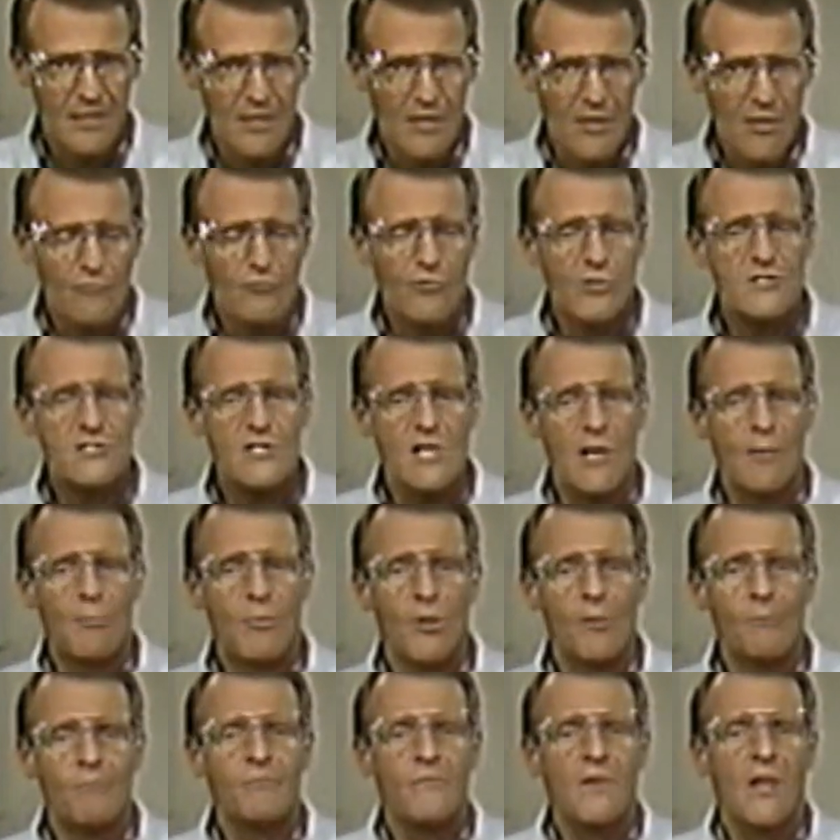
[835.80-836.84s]
For
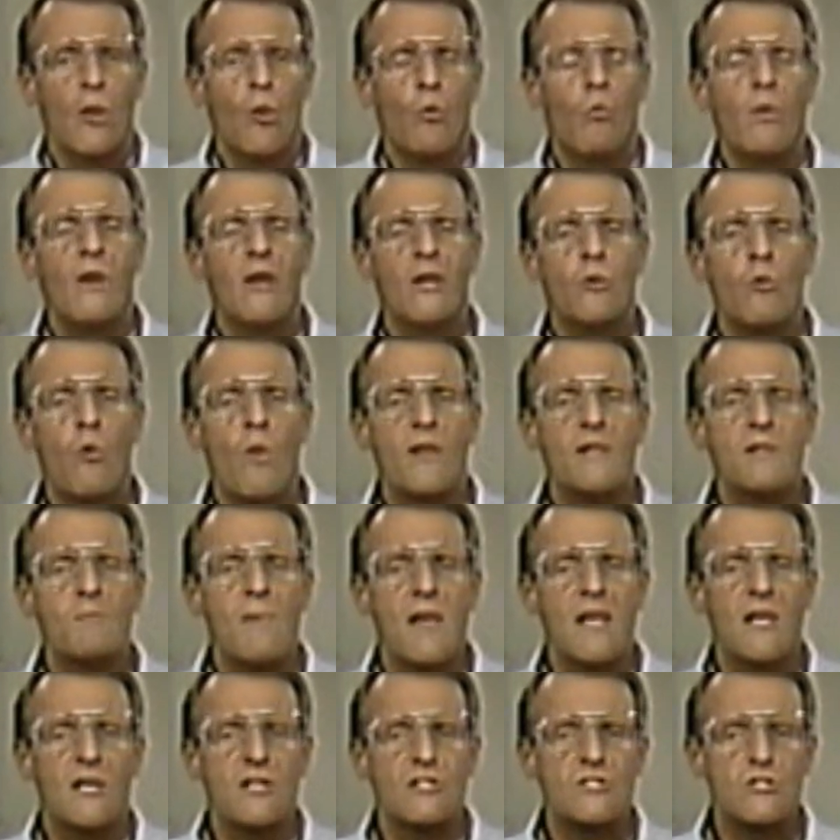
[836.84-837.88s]
example, we're going to
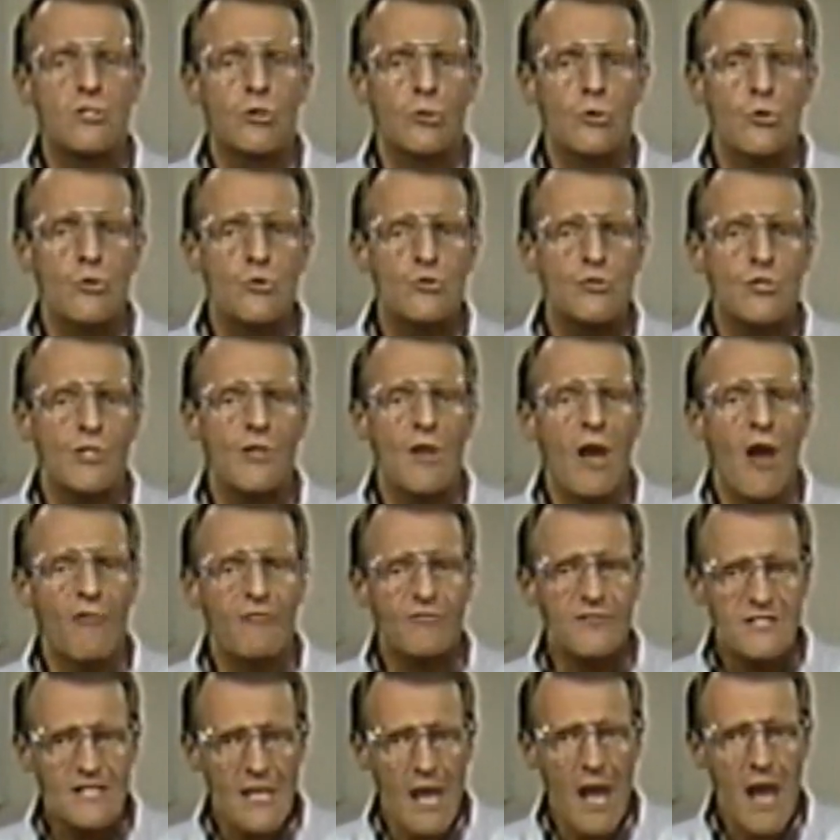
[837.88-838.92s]
make a solution
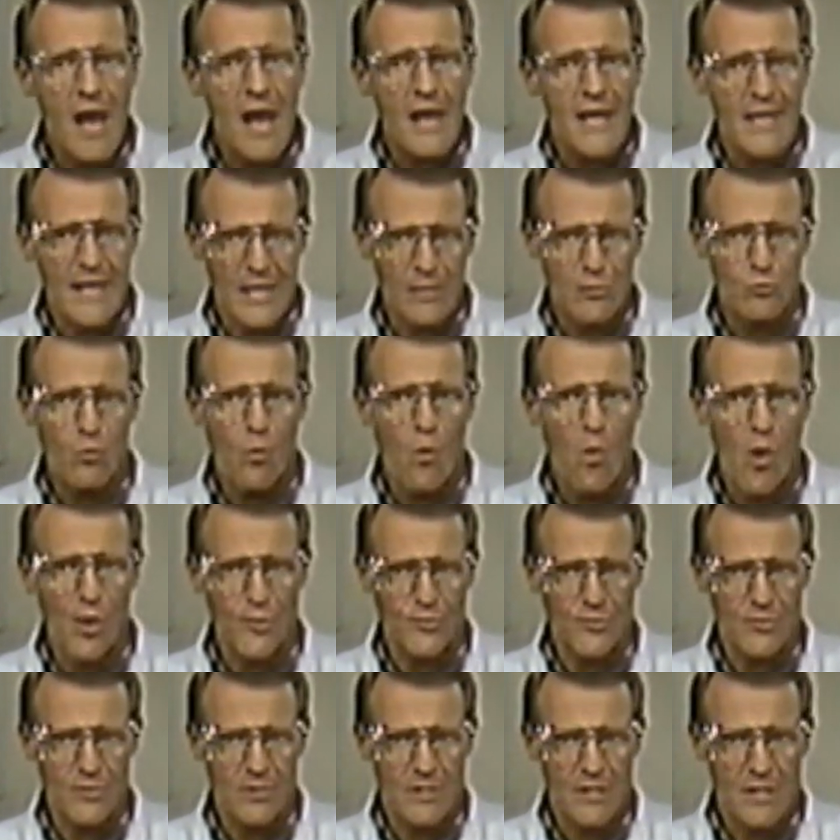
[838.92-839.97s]
of dye and water.